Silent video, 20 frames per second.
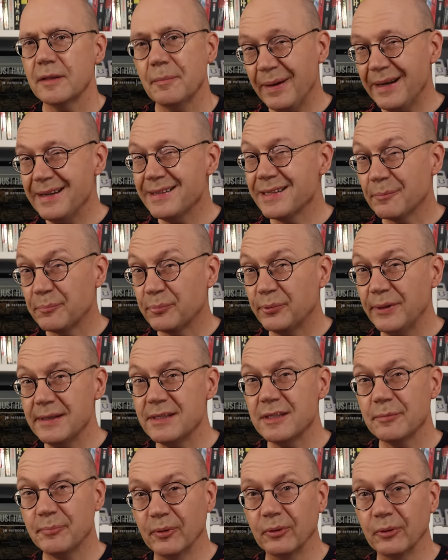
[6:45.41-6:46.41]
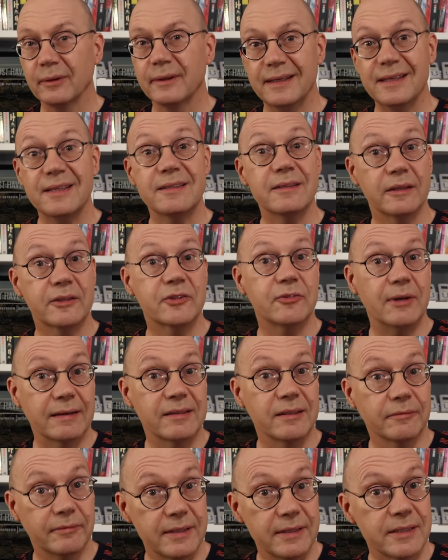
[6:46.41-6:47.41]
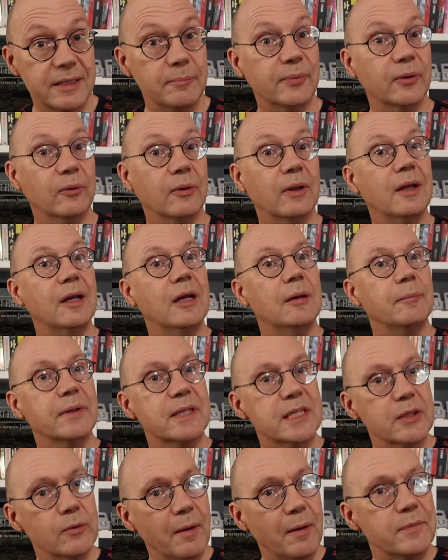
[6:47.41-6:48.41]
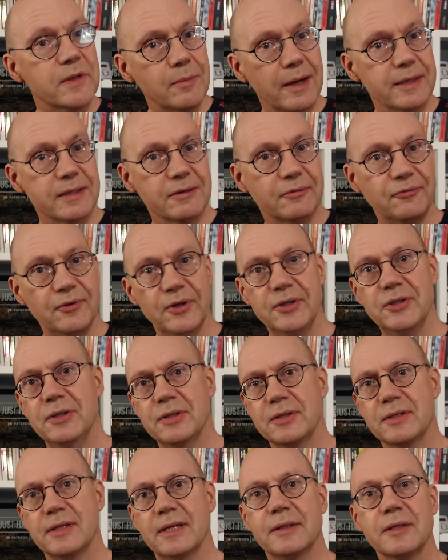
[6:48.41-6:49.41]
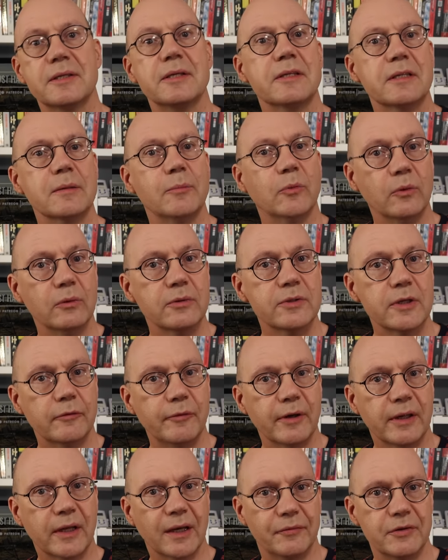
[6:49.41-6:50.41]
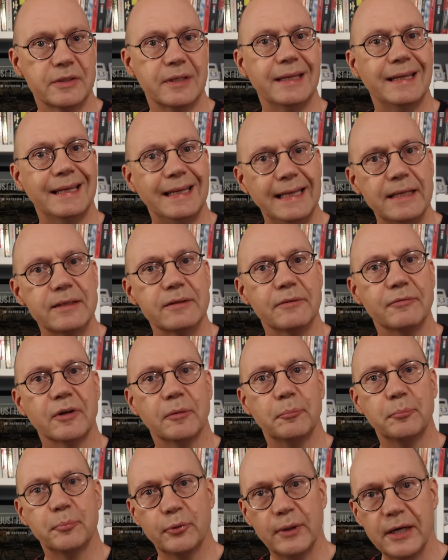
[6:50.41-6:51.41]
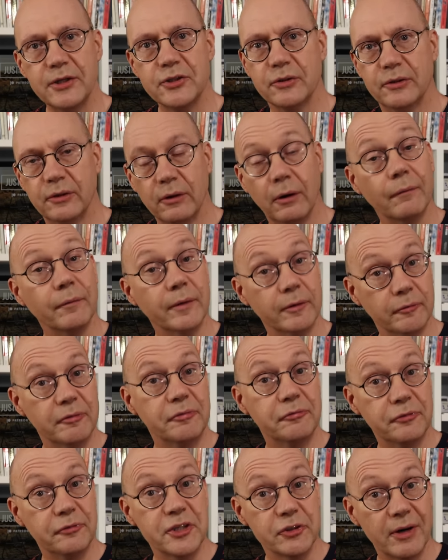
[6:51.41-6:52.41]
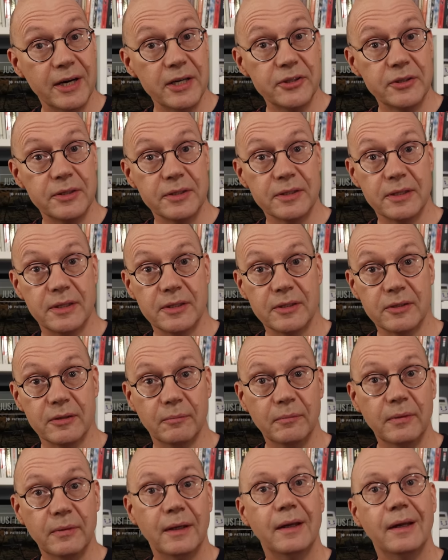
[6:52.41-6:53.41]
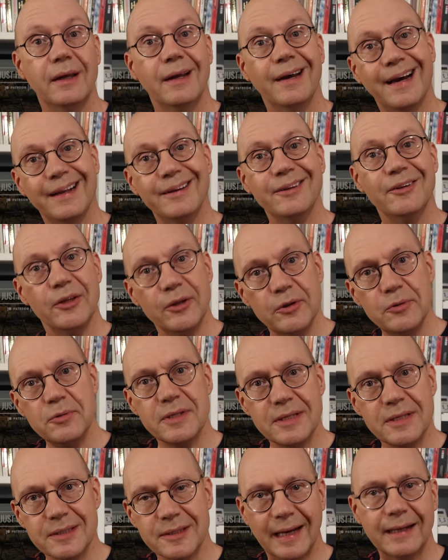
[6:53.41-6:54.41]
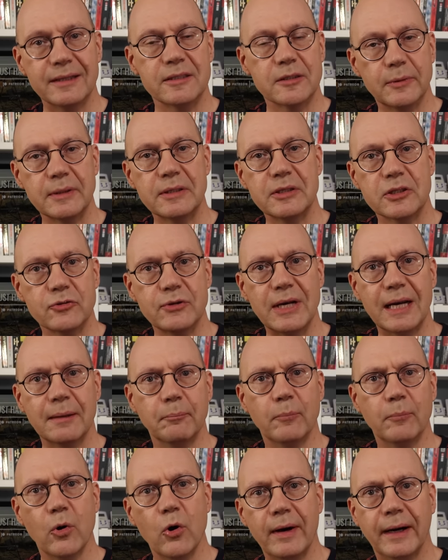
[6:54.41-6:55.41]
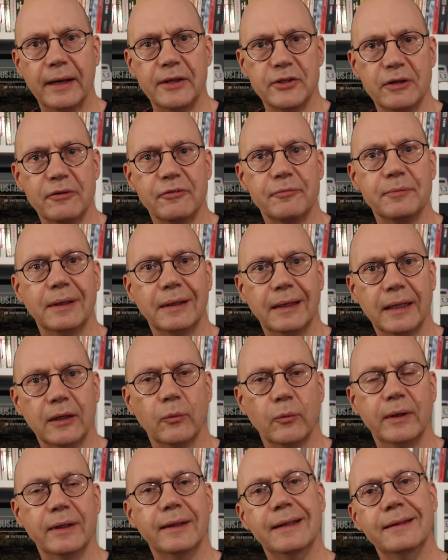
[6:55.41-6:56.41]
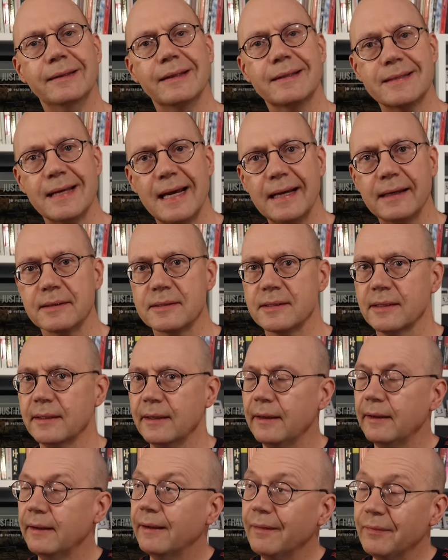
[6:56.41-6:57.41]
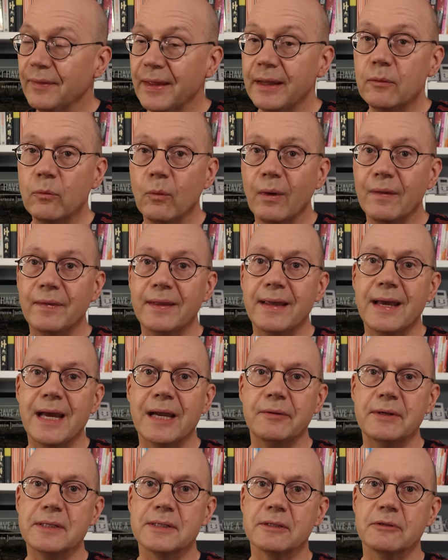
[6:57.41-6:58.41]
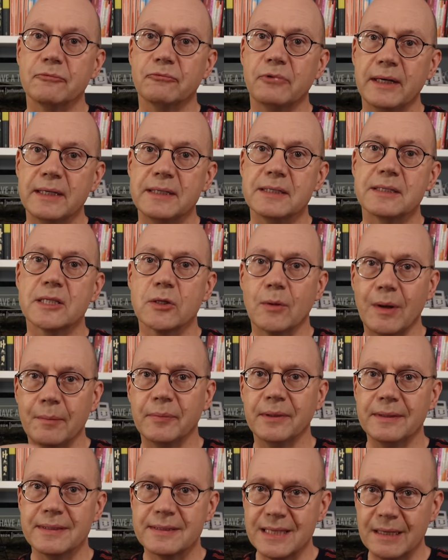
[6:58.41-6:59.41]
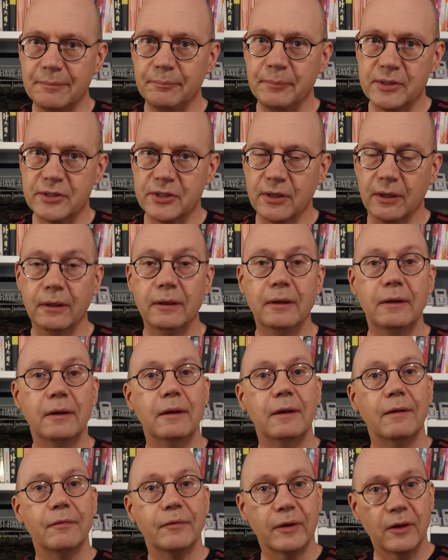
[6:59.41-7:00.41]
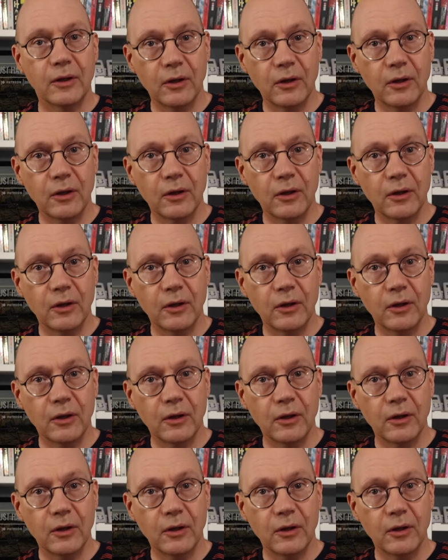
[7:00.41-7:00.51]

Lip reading: the basic principle is attractively simple, but to optimise efficiency, the system also recovers the heat of compression on the refrigeration system and uses that to extract more energy from the liquid in the tanks. And then when the air is raised to ambient temperature, the